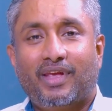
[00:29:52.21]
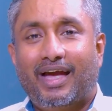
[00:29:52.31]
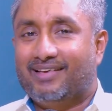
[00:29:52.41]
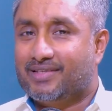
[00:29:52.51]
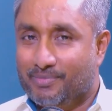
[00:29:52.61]

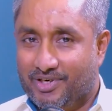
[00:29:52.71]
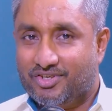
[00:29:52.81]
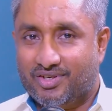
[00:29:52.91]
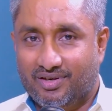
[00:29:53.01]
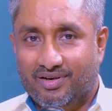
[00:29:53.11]
As I
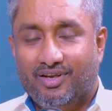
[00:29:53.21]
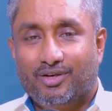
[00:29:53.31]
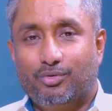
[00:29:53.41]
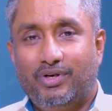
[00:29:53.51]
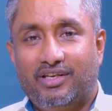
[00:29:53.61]
mentioned,
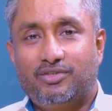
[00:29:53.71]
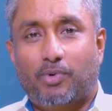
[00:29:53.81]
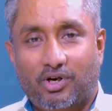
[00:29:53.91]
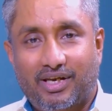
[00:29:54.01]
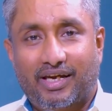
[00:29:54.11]
today's
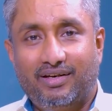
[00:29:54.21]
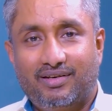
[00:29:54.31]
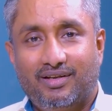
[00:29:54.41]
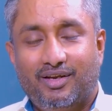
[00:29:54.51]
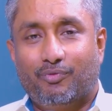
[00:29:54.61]
spotlight